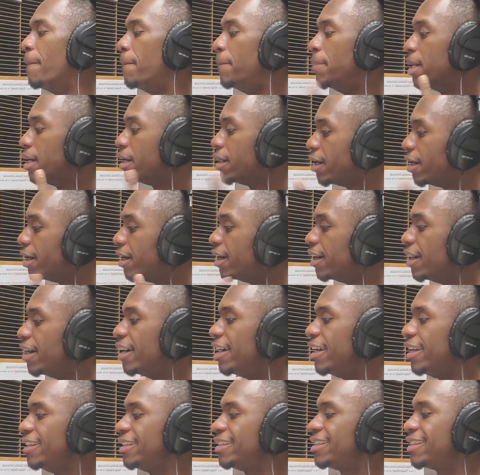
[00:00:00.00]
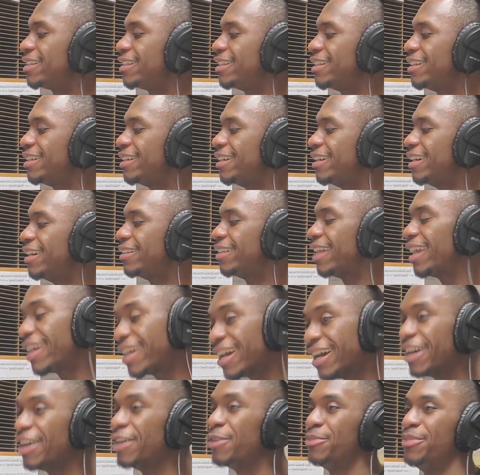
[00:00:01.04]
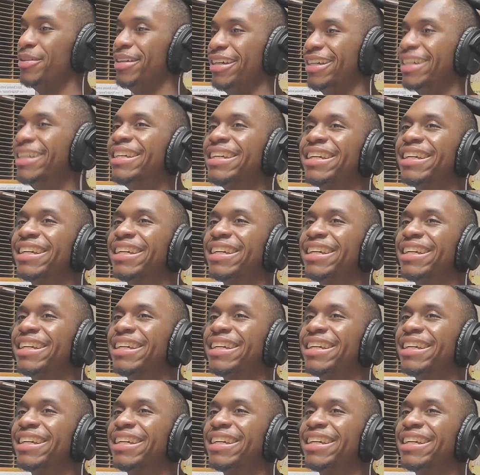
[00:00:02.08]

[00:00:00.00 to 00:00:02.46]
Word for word: but they could be.